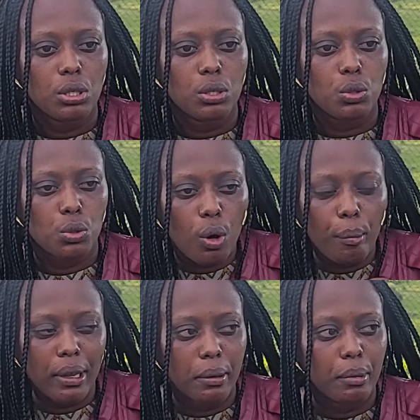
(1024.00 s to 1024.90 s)
so
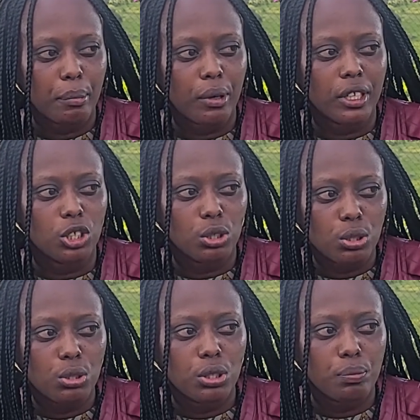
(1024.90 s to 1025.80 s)
many people in a short
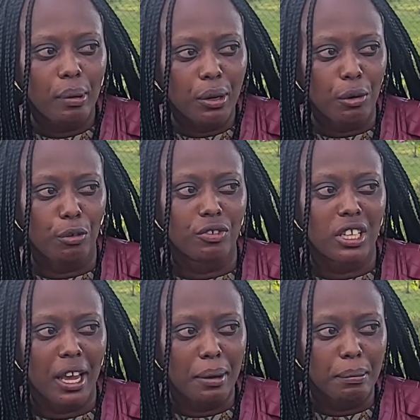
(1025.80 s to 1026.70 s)
period of
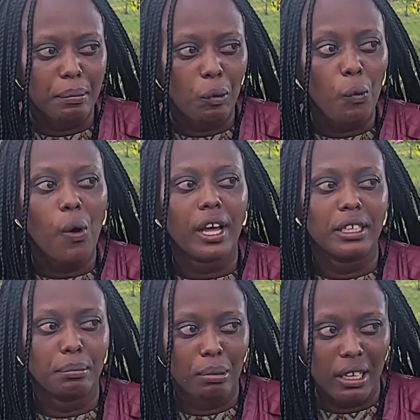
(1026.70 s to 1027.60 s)
time who are
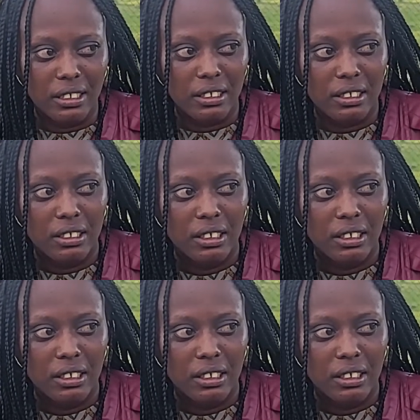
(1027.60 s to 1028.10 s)
depressed,